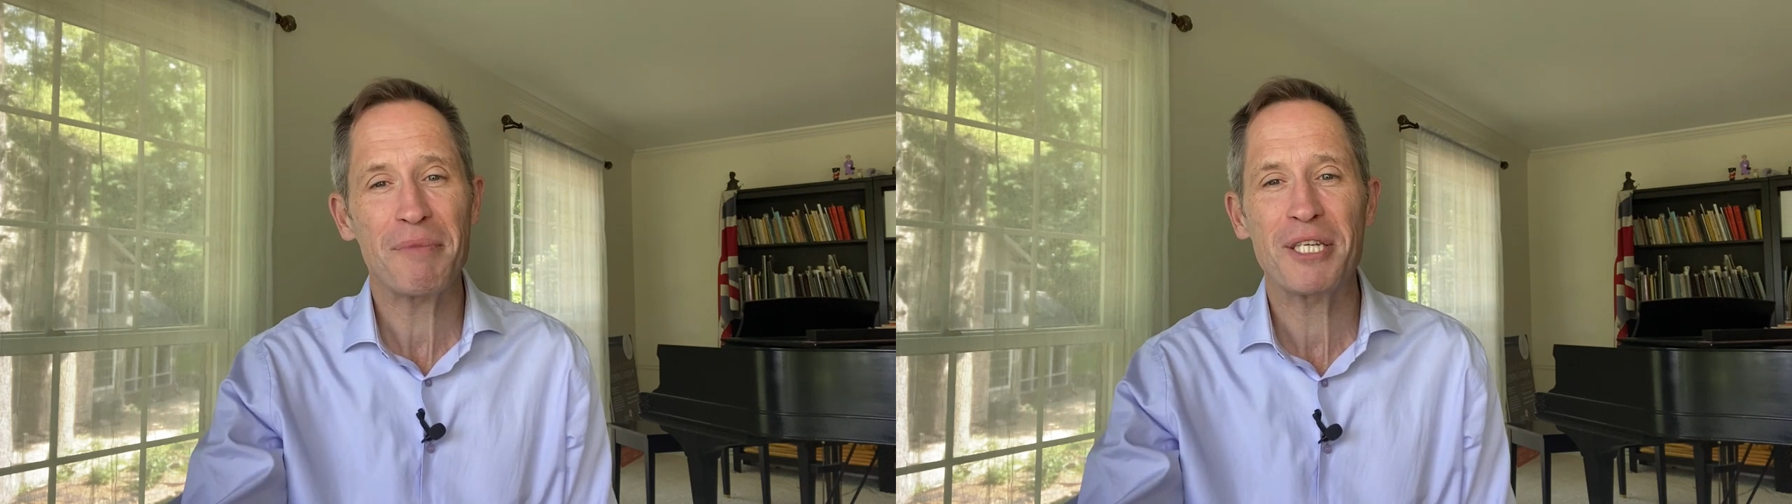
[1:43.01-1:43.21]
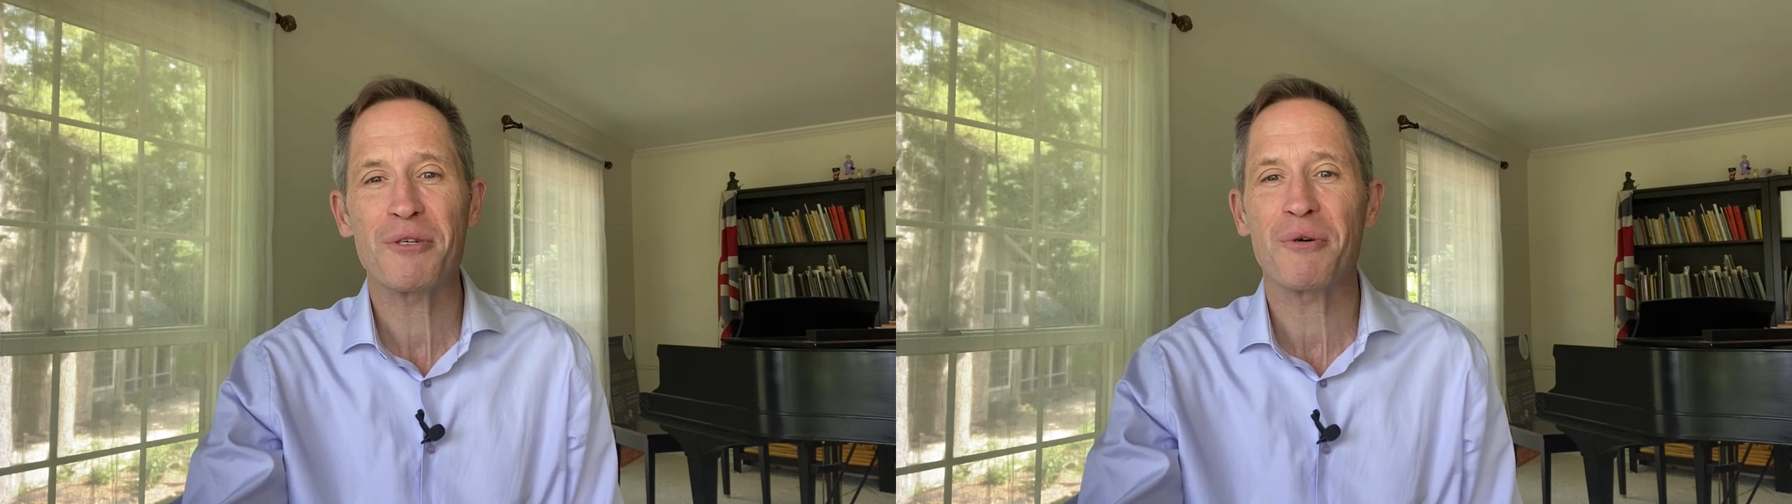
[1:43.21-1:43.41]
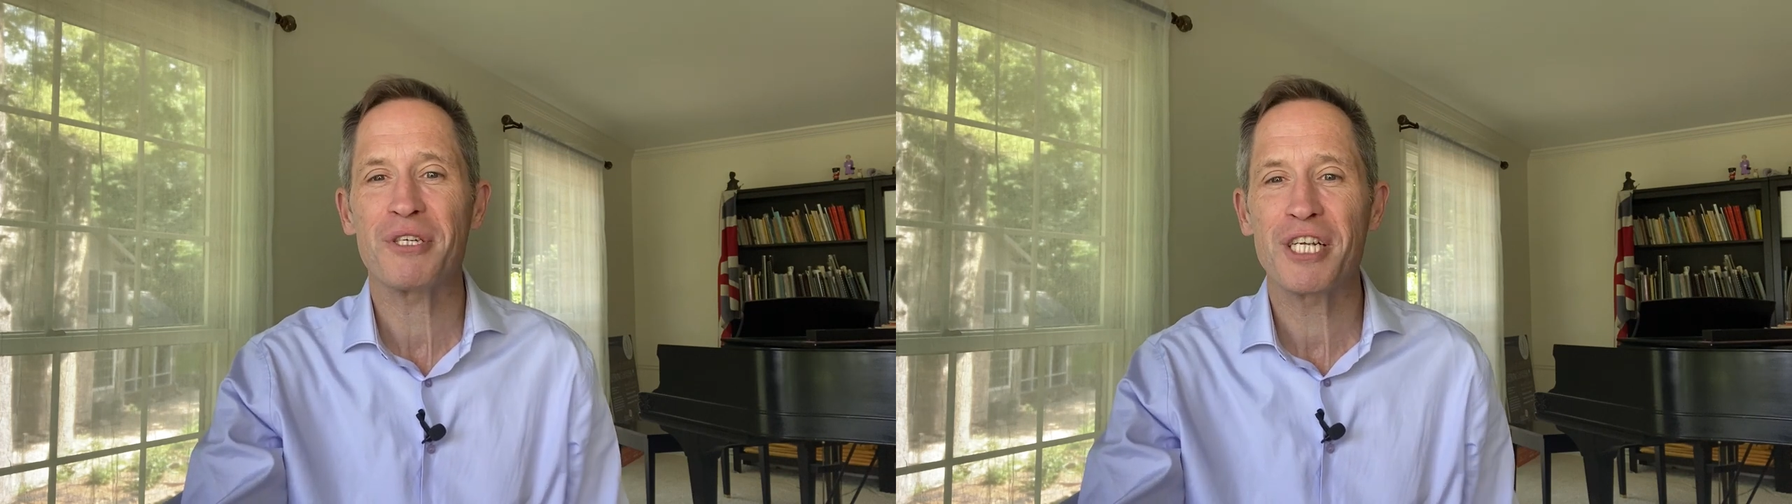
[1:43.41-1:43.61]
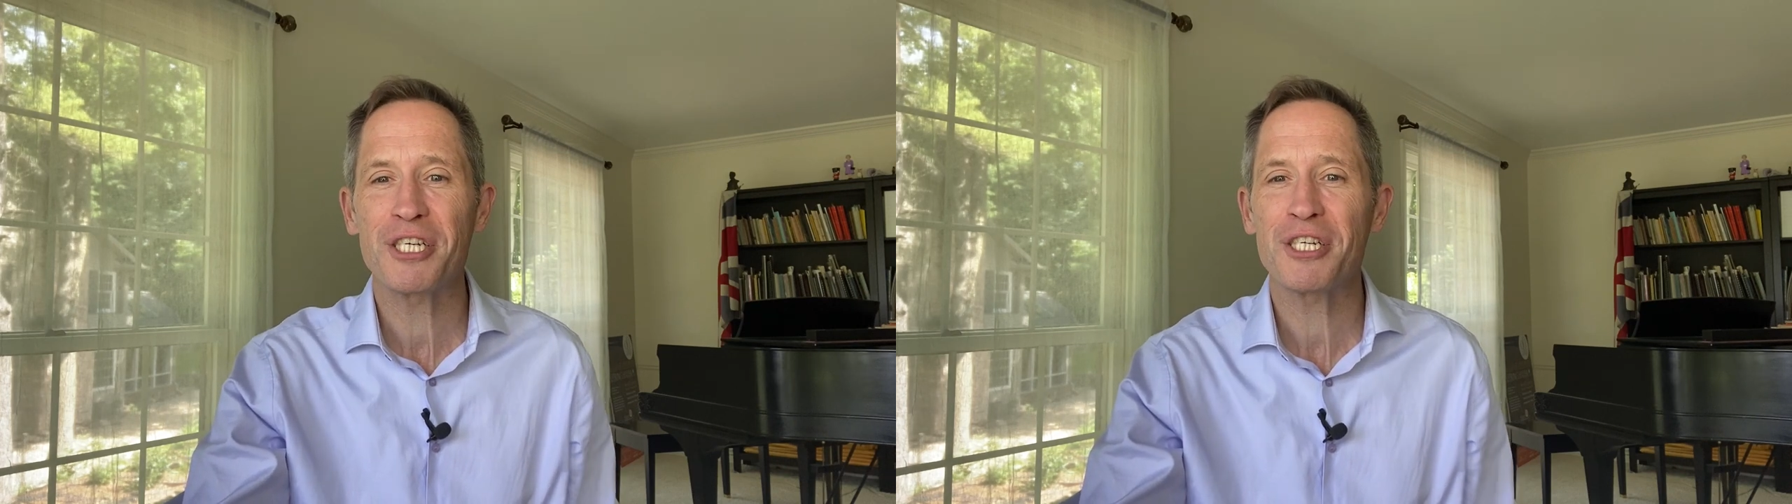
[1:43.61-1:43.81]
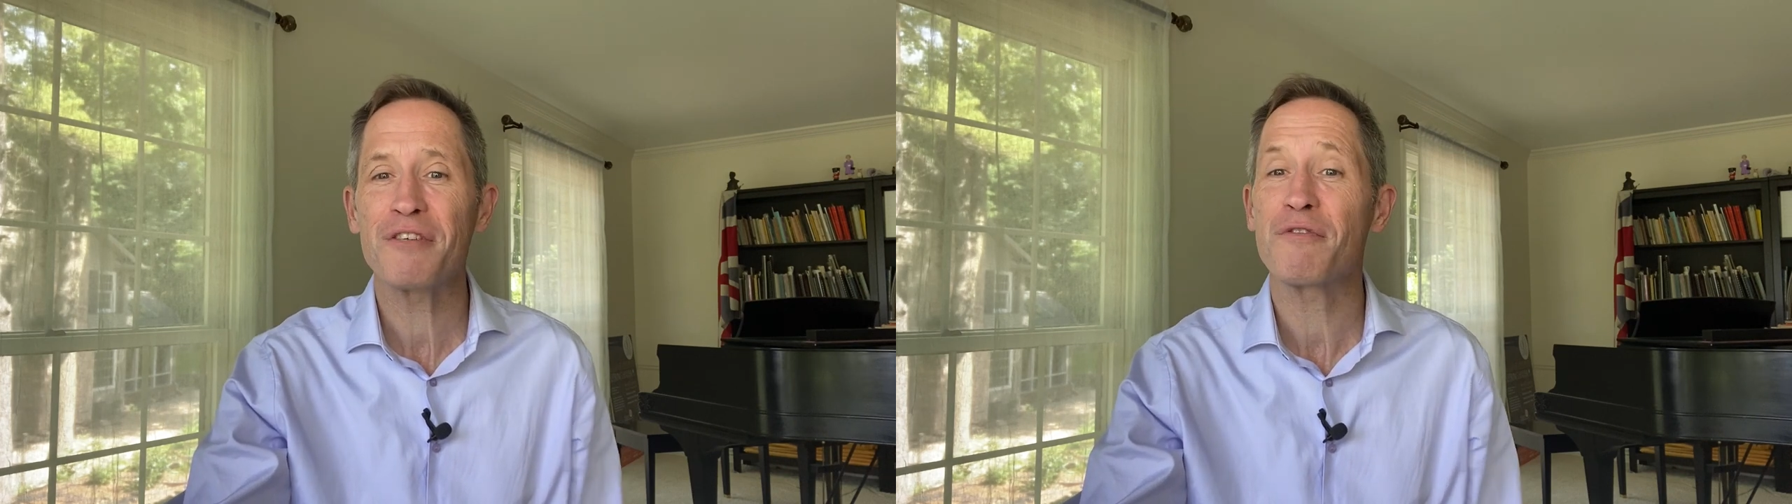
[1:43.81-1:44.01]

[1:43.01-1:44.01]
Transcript: me to audition